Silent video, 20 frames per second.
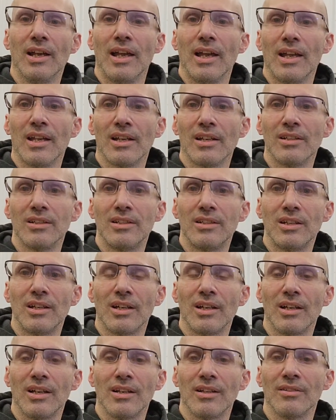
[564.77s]
and
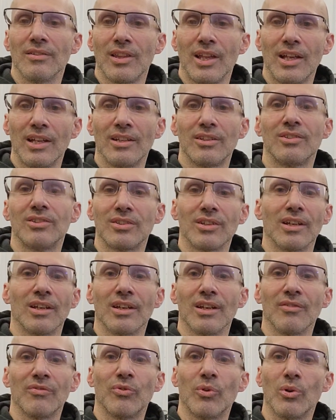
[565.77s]
uh, thanks uh,